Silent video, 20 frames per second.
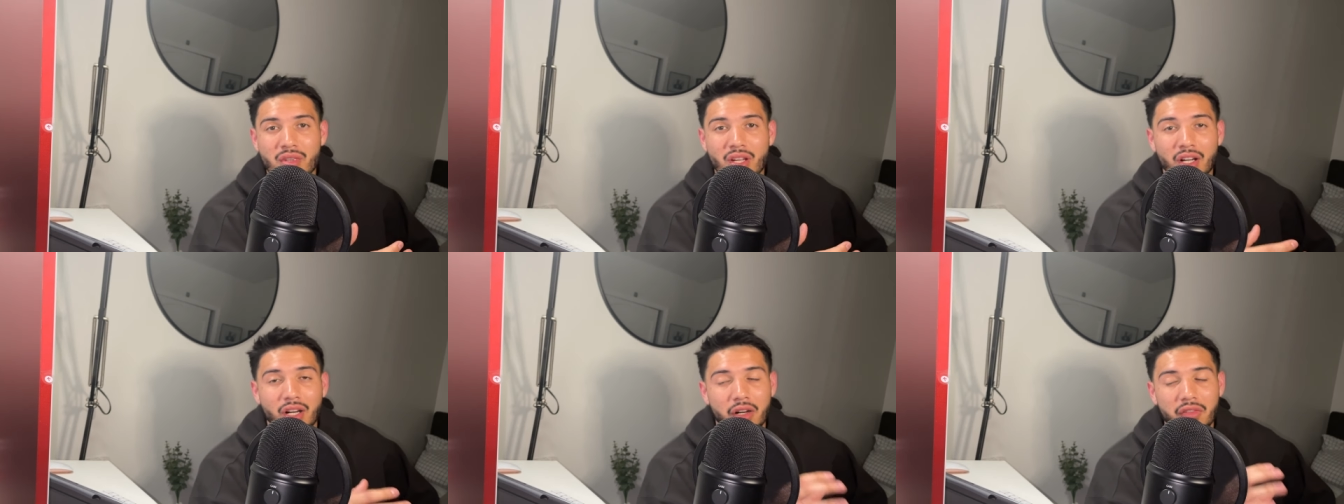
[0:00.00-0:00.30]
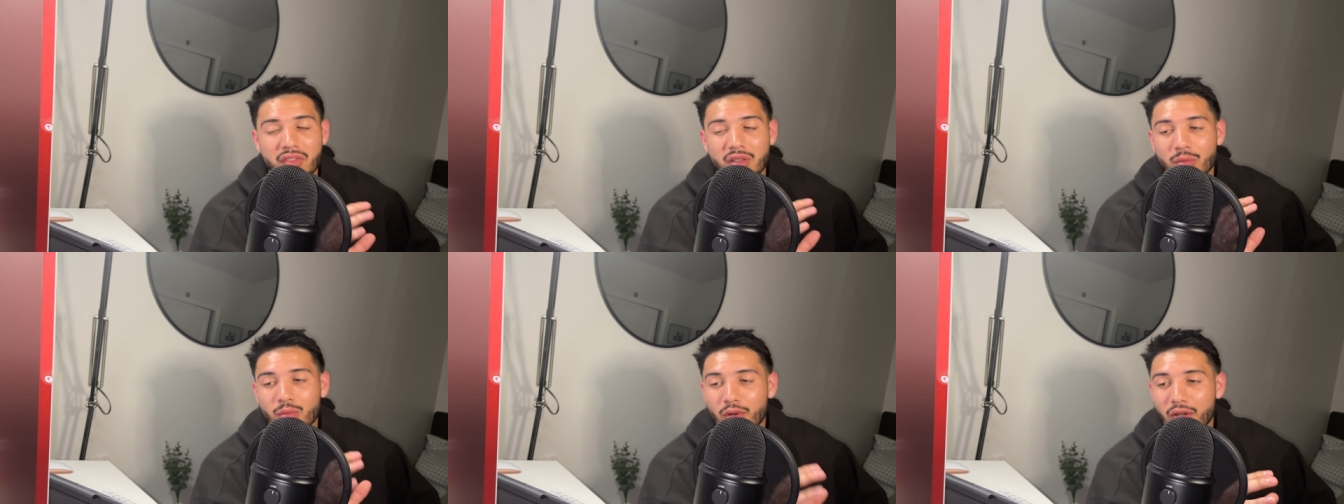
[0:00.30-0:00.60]
of
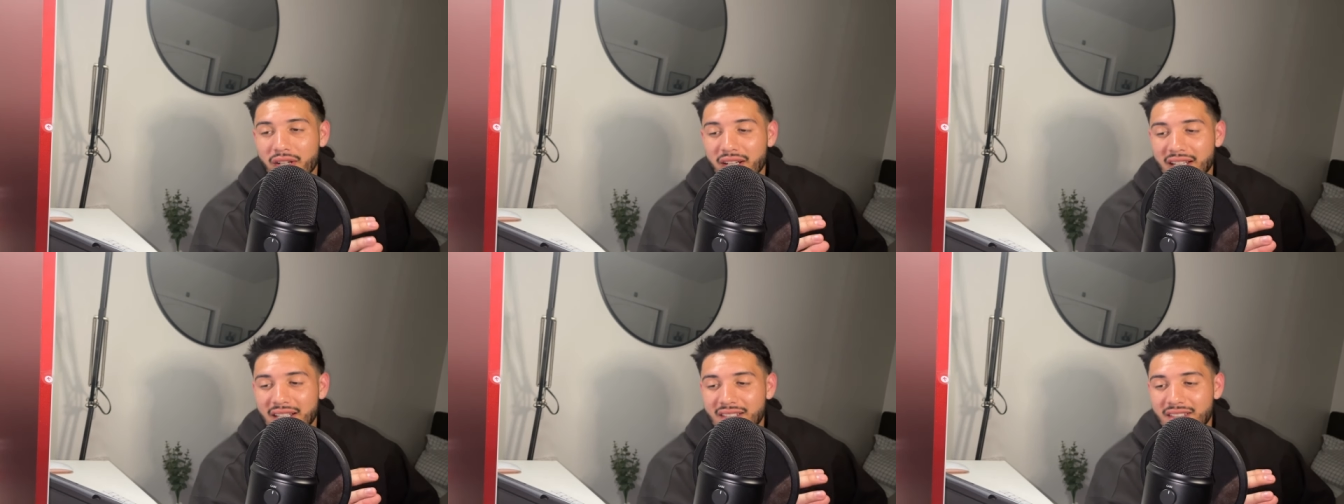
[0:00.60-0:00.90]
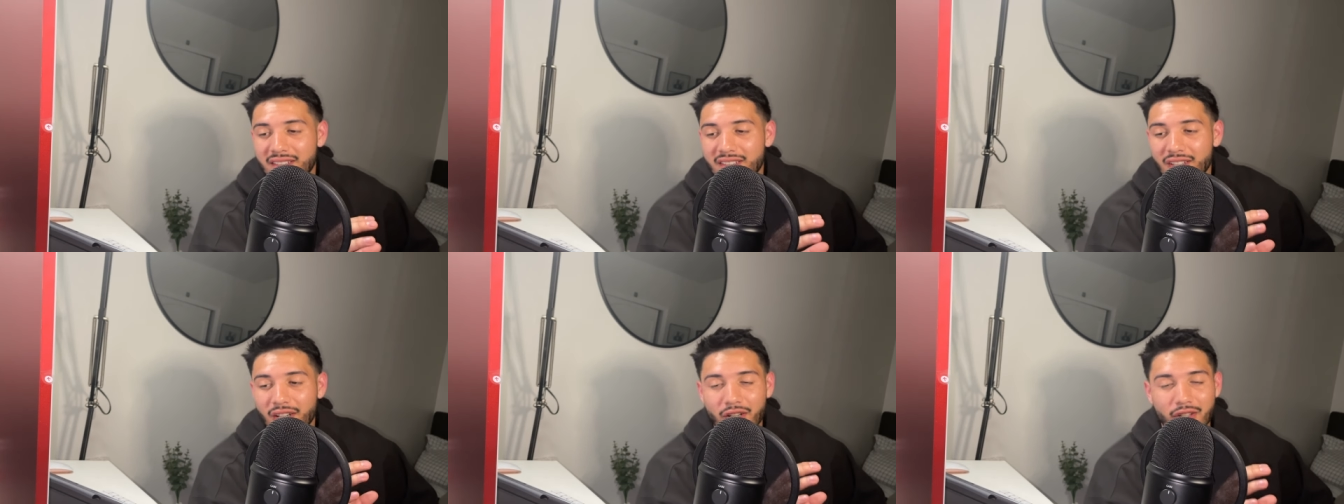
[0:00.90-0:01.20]
your mortgage
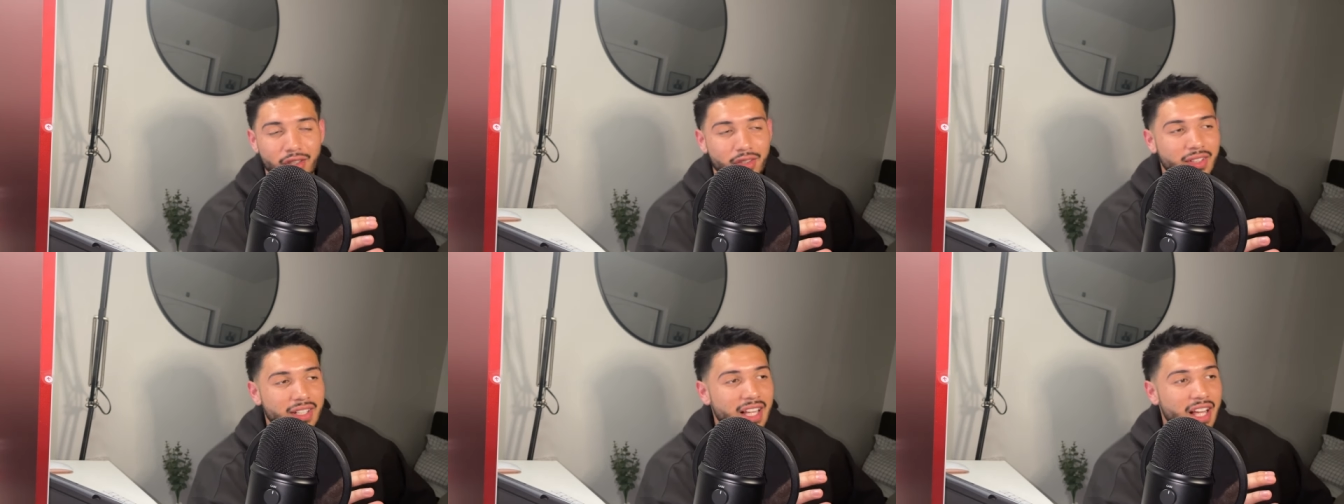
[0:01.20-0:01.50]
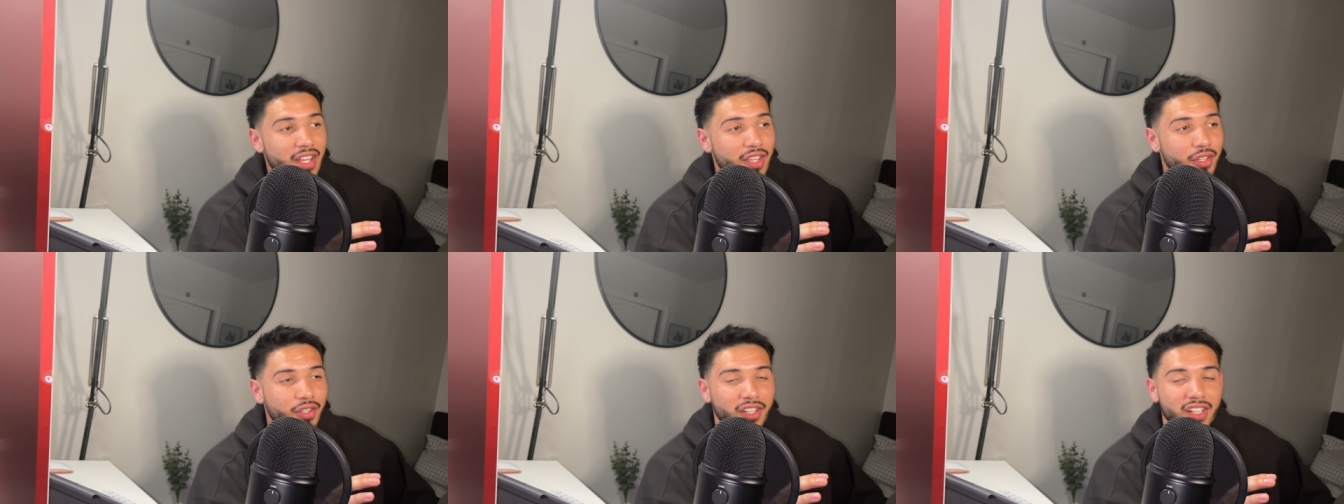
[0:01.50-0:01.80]
so
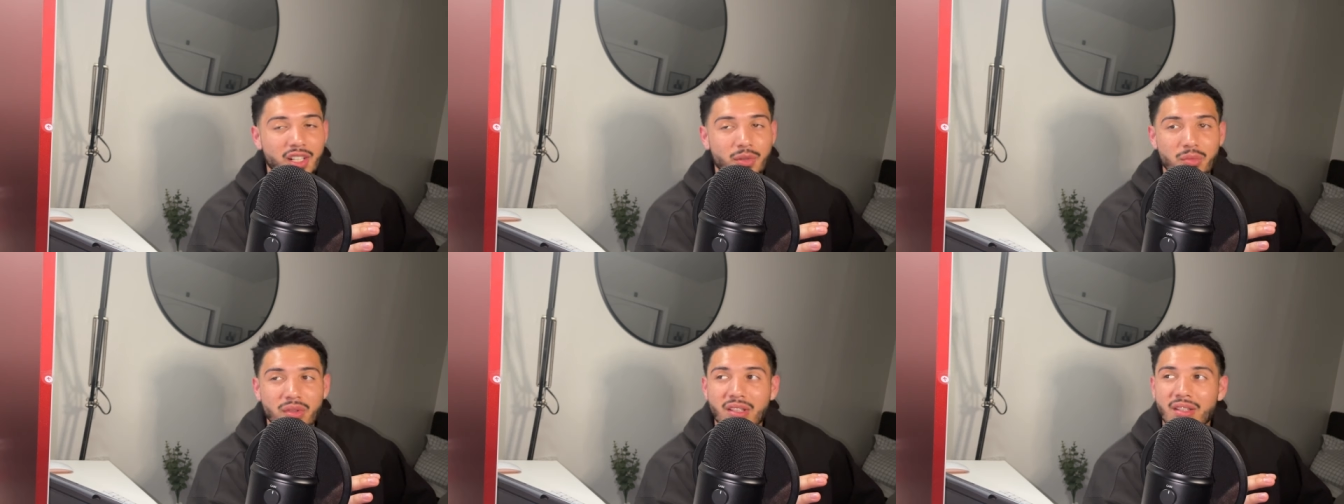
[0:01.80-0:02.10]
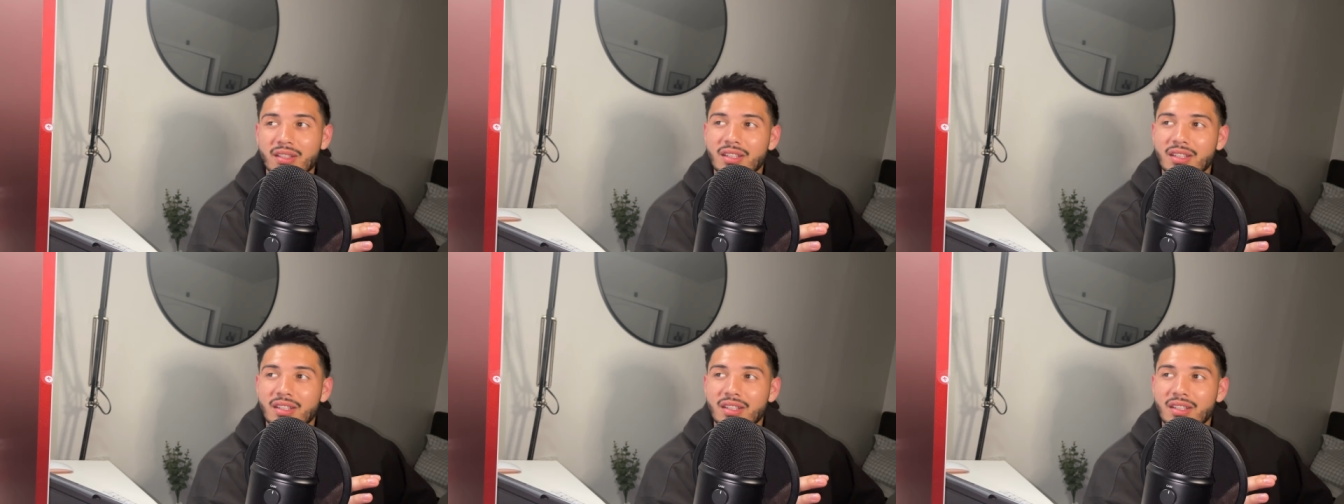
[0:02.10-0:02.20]
you're going to be